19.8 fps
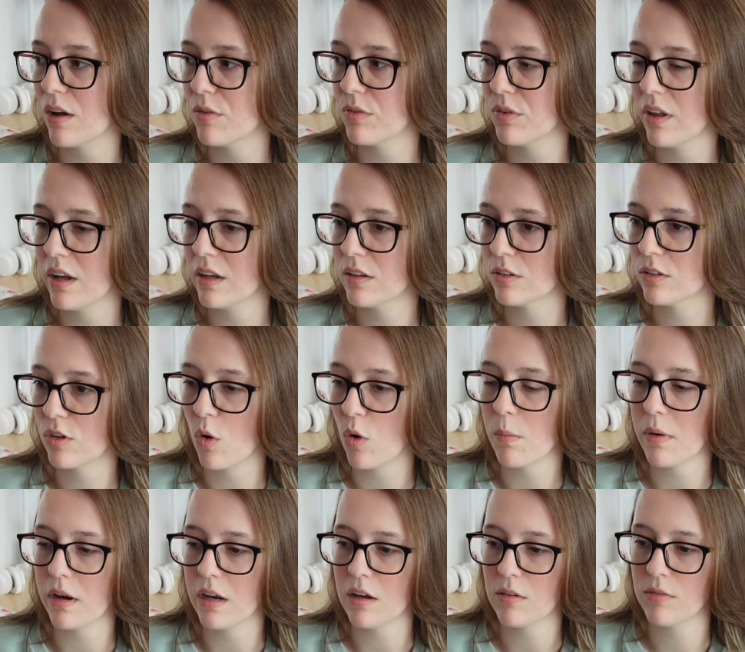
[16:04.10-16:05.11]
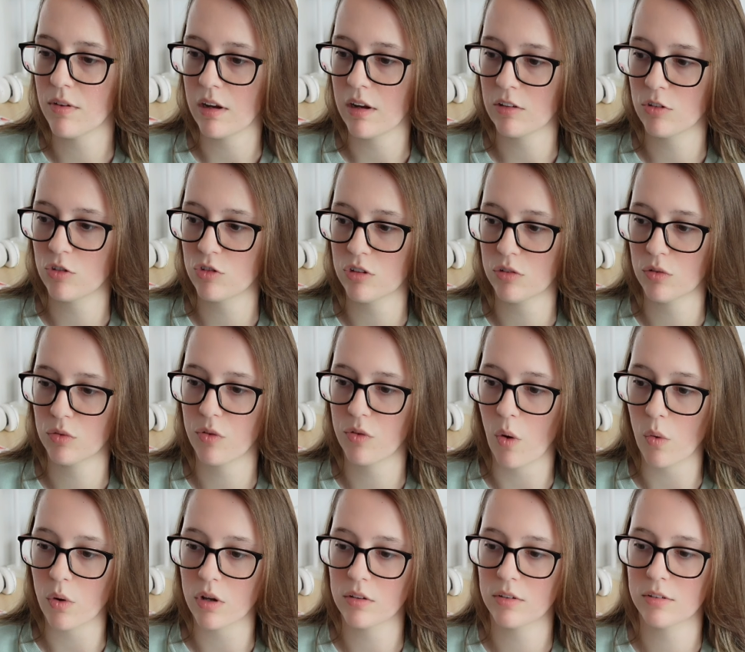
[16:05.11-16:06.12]
I feel like so many of us just
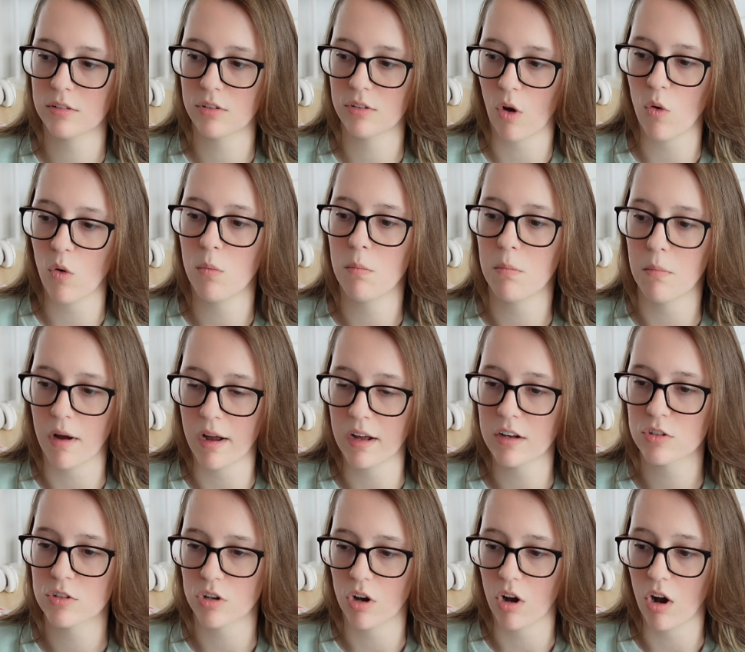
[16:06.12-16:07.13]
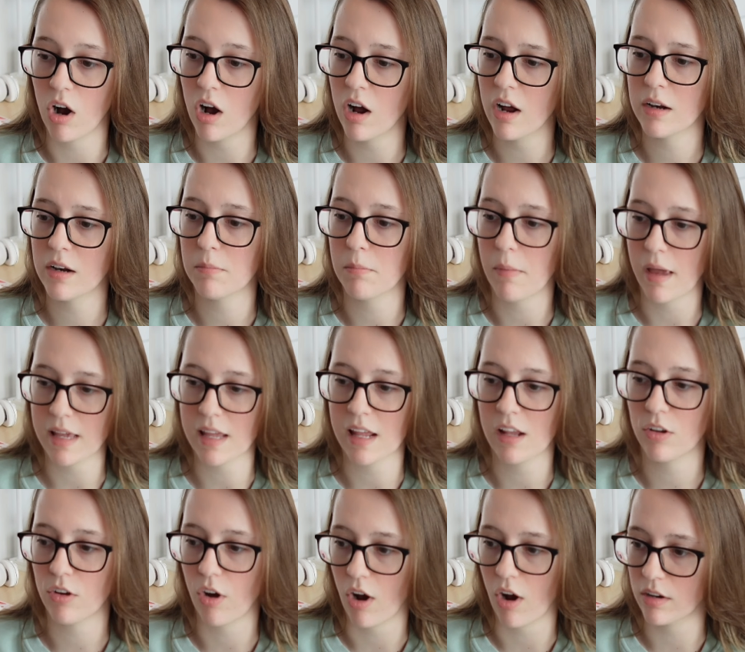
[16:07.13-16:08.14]
focus so much on
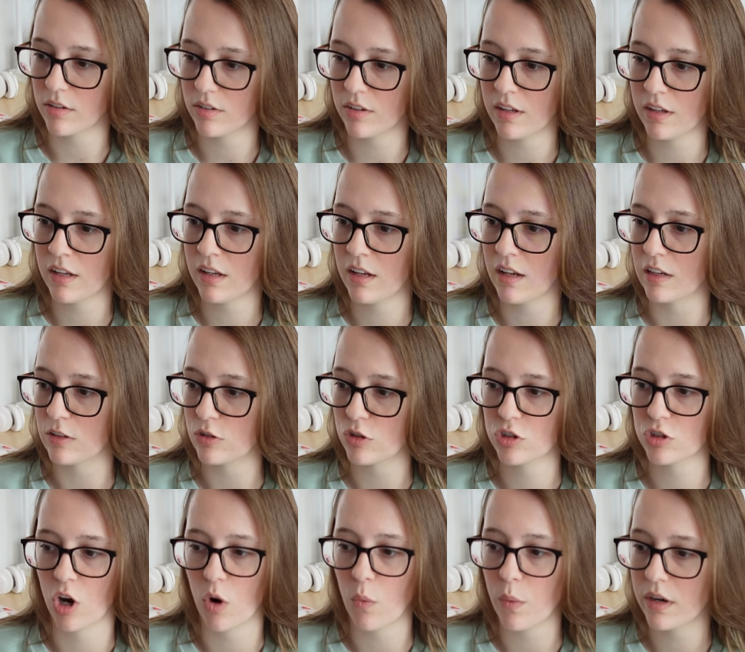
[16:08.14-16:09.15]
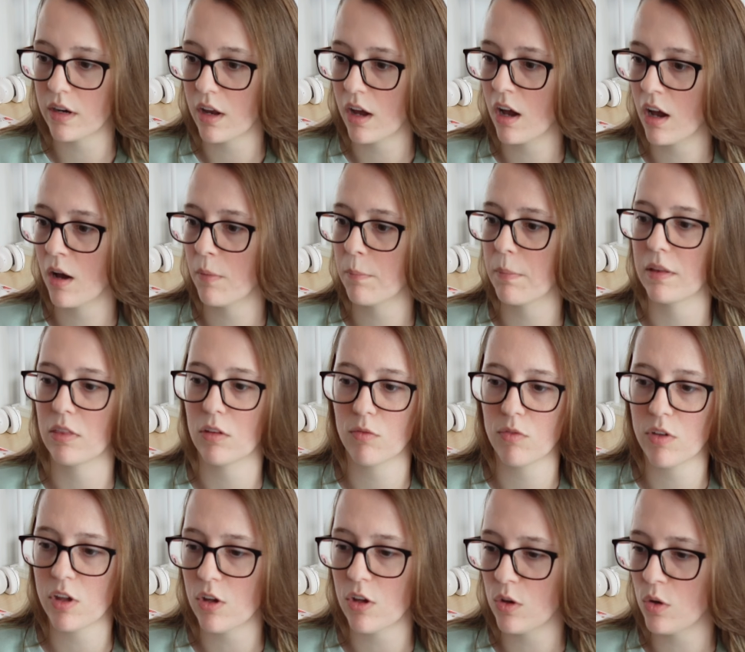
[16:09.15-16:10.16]
making content and showing up and the
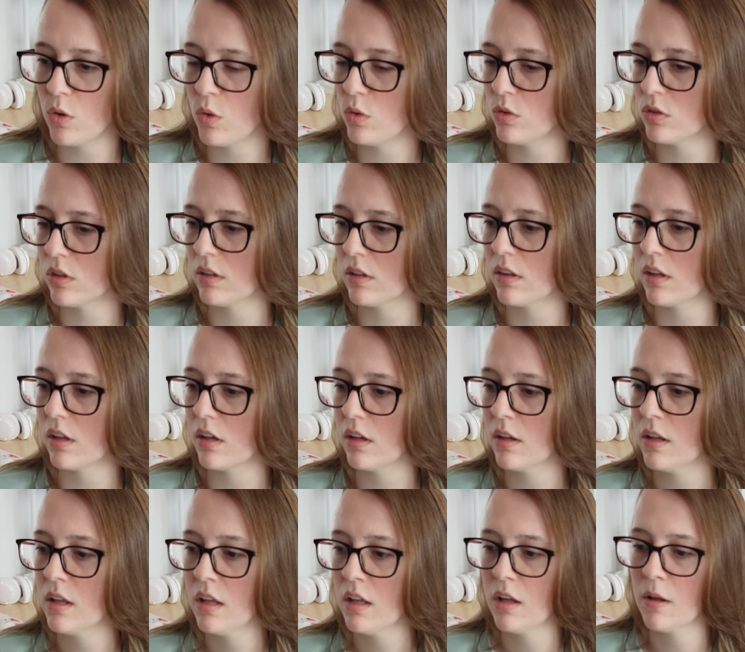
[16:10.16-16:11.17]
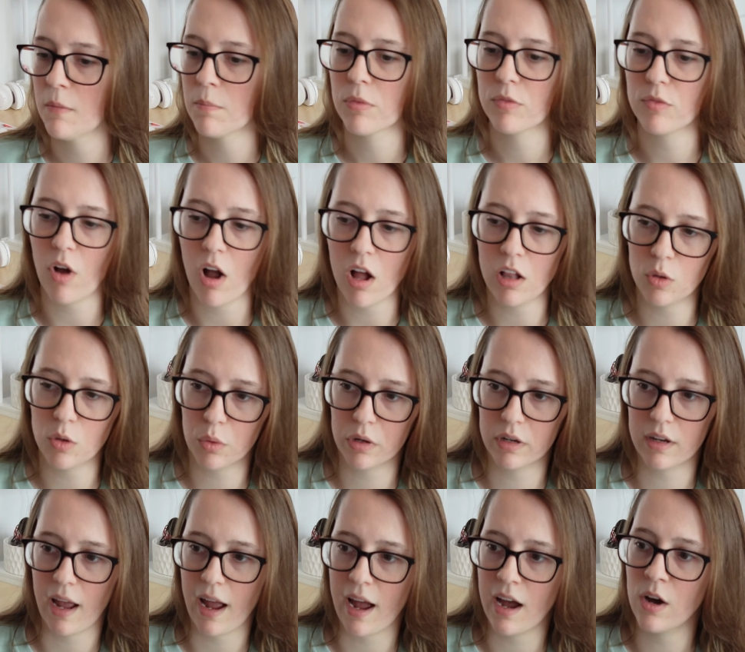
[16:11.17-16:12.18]
views and the follower
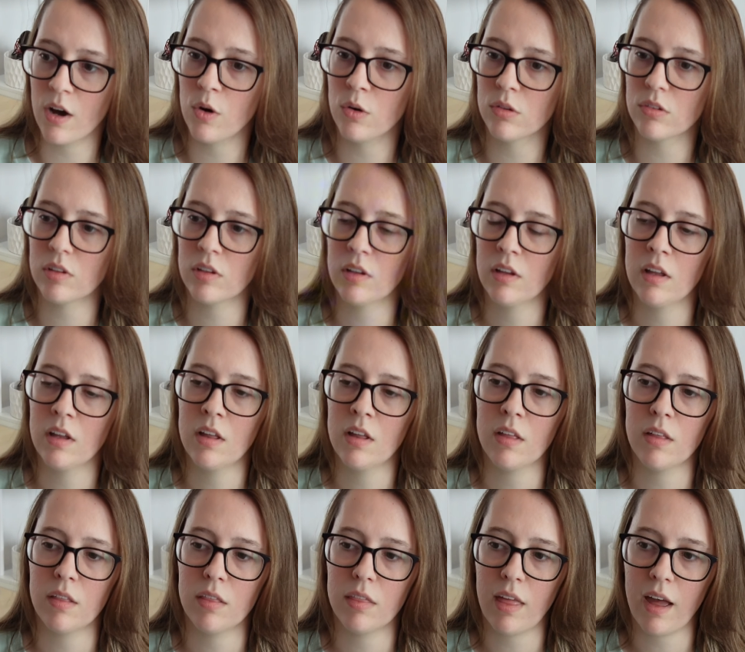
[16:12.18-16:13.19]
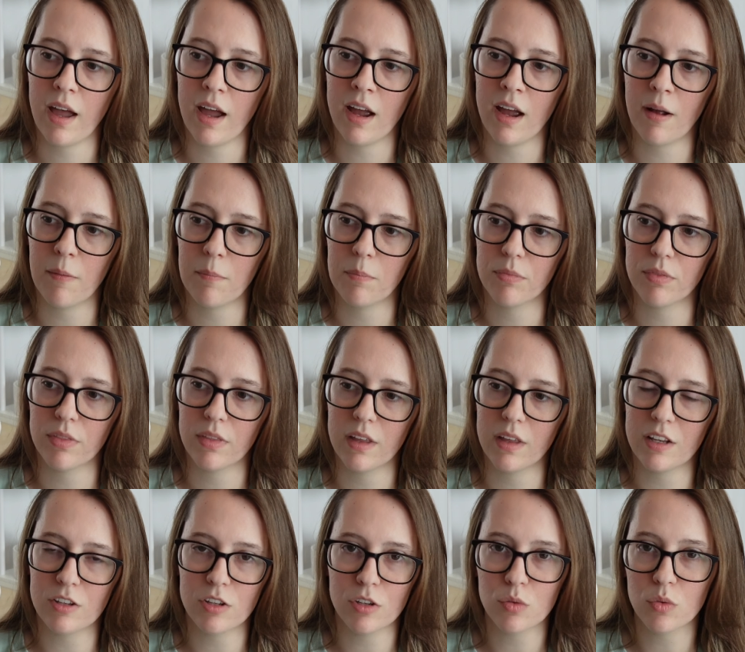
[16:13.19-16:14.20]
count that
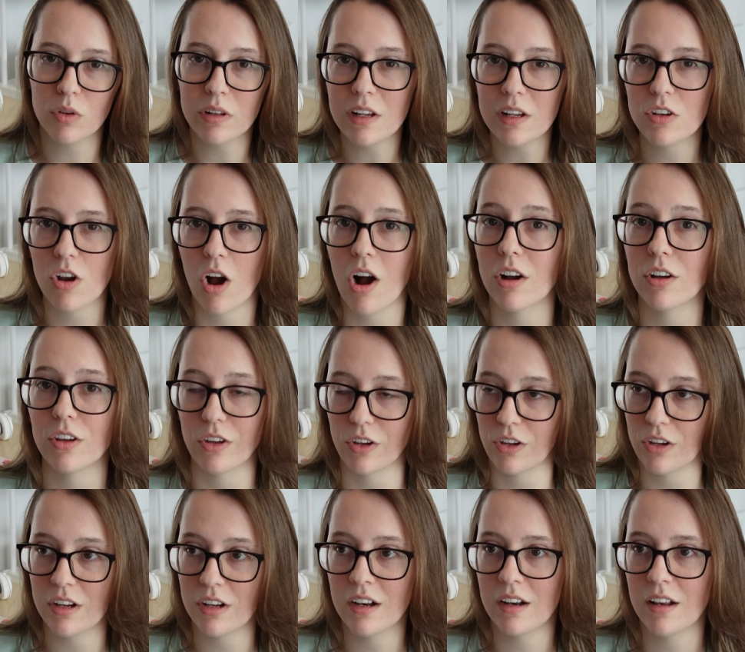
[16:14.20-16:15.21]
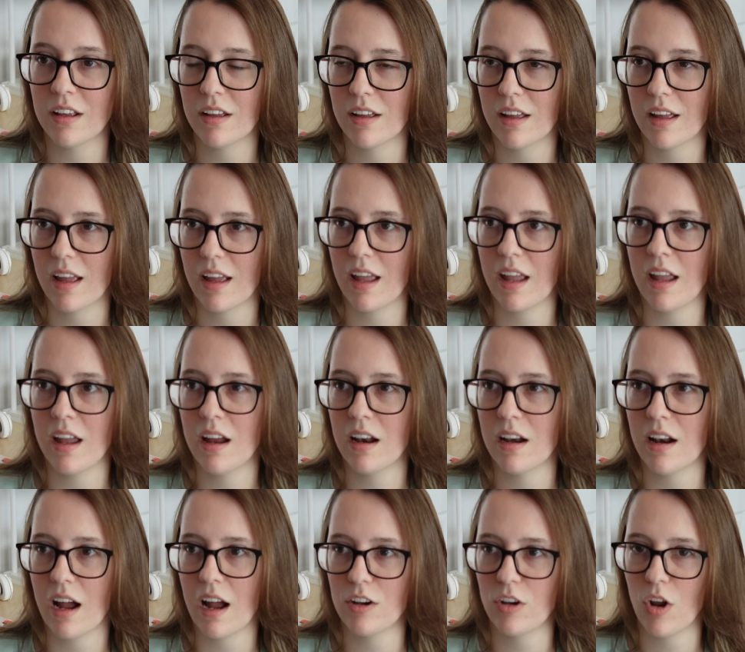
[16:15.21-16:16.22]
it's just really not good.
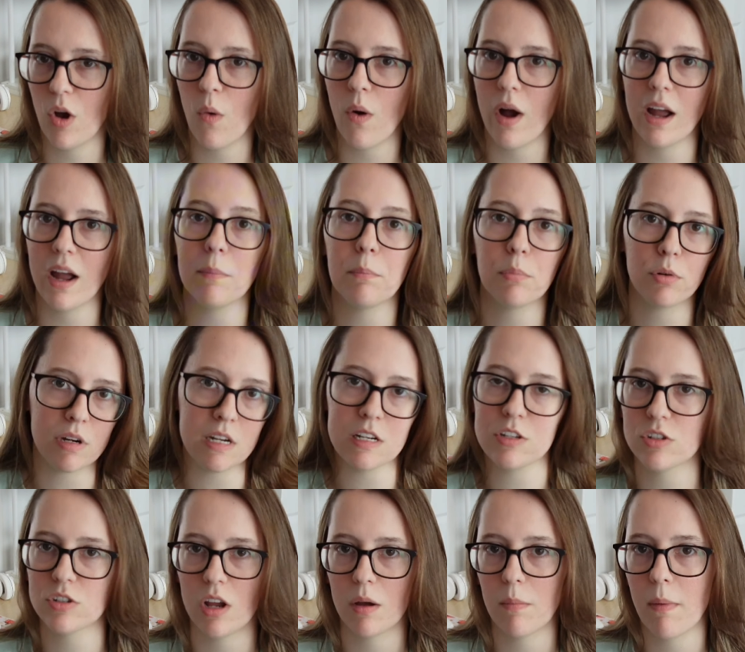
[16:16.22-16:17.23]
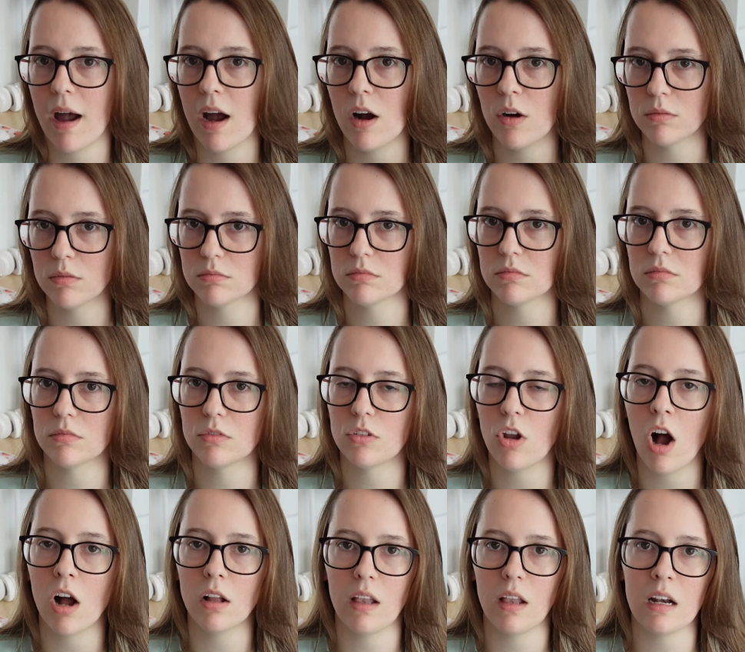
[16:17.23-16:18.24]
And I know I preach about
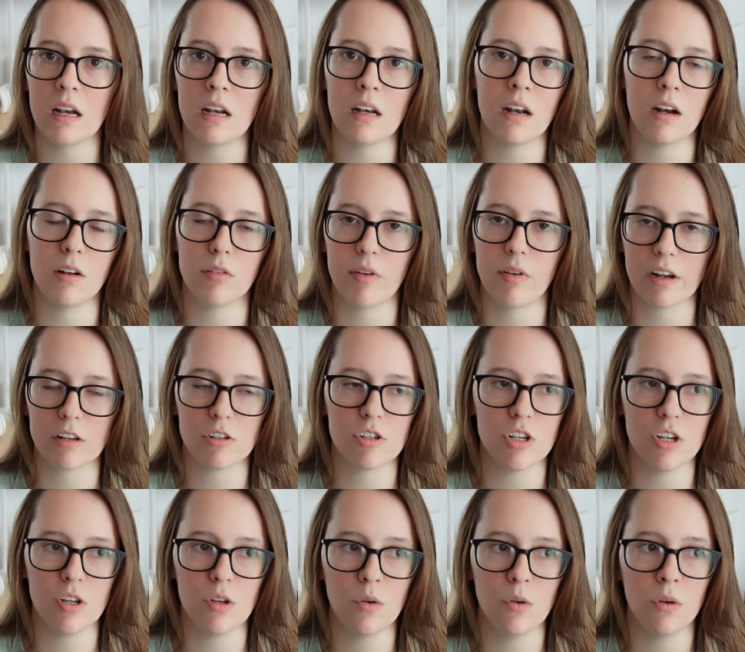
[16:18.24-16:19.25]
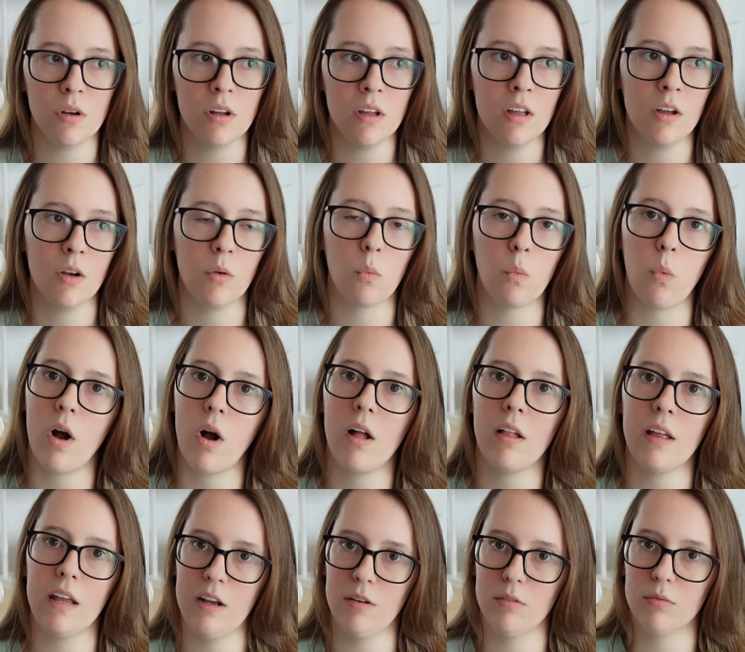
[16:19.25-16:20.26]
not letting it affect you, while
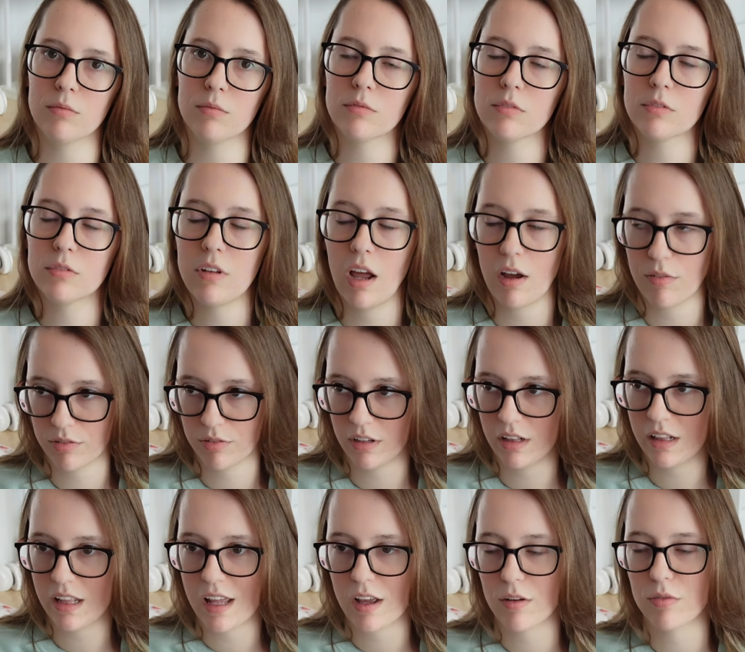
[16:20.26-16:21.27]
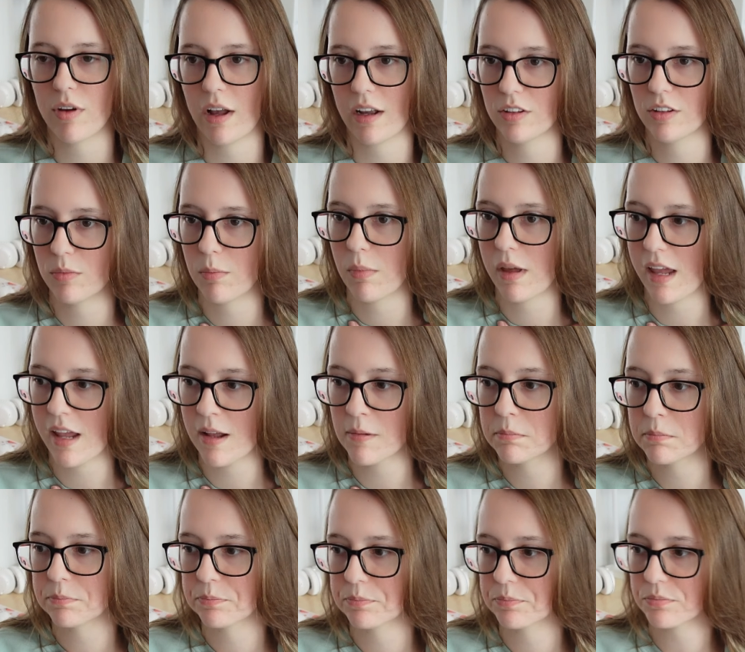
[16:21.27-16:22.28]
it definitely affects me.